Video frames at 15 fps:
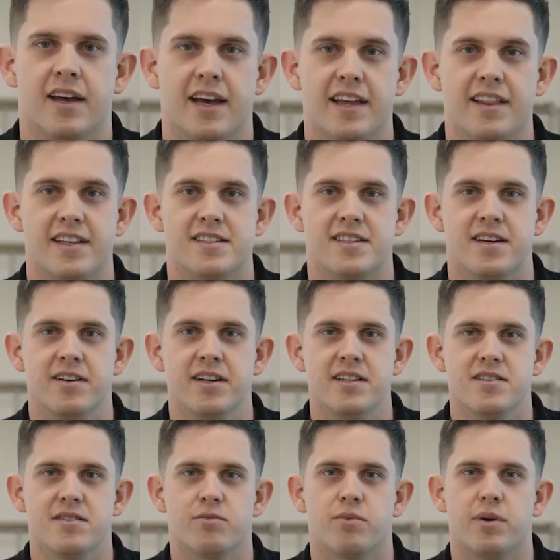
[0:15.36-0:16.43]
In this
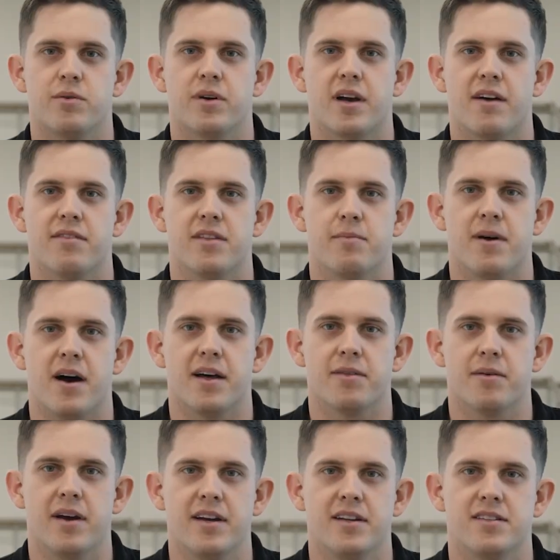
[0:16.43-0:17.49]
series, we will cover the
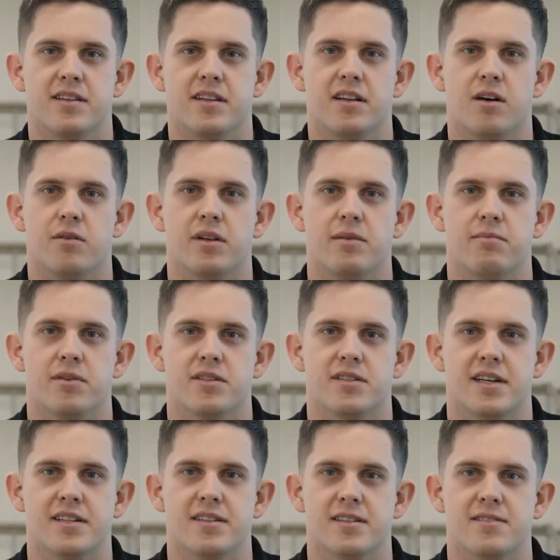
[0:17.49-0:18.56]
pathway to the lower limb
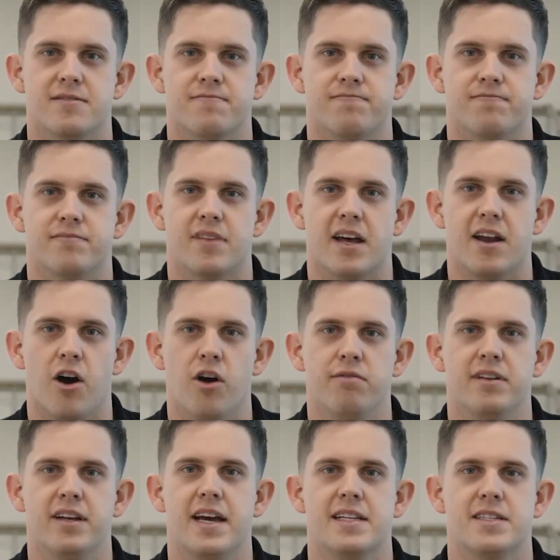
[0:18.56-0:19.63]
prosthesis and
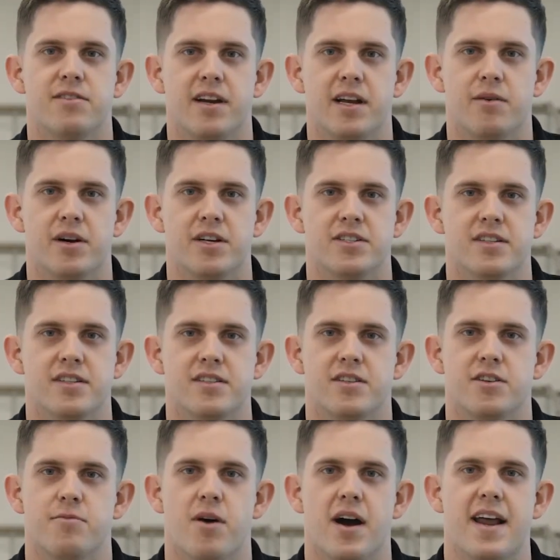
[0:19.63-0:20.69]
hopefully answer any questions
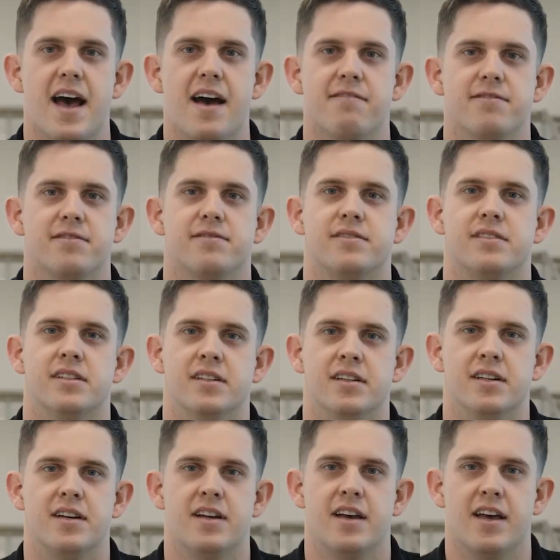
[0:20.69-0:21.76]
you might have.
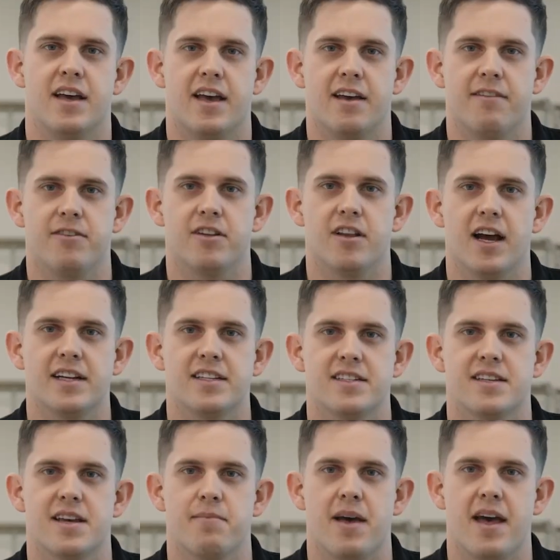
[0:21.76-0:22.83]
If you'd like to
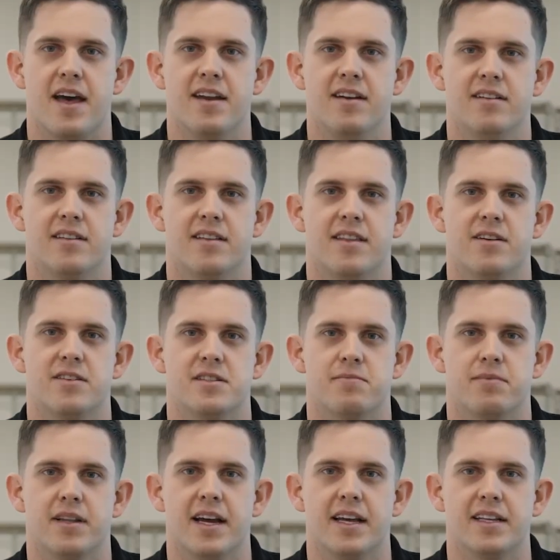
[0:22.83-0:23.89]
skip ahead, there is a
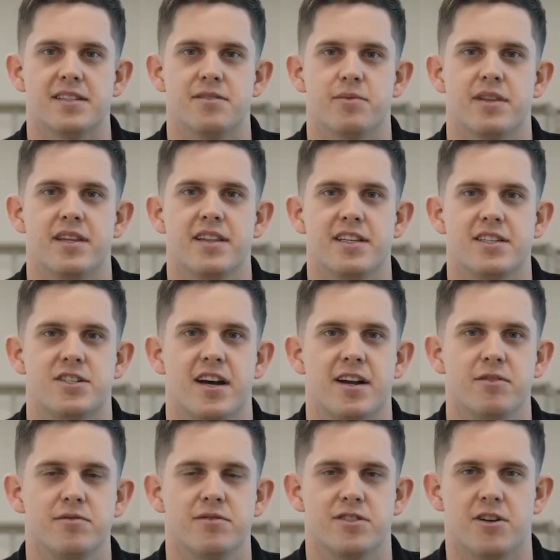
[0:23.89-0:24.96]
playlist within this
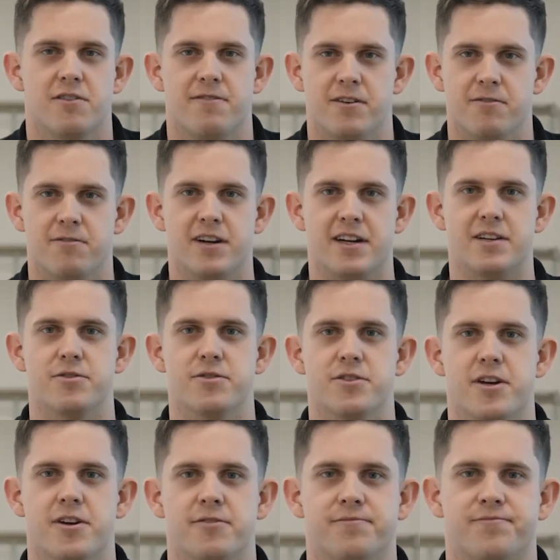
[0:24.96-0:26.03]
channel, so feel free to do so.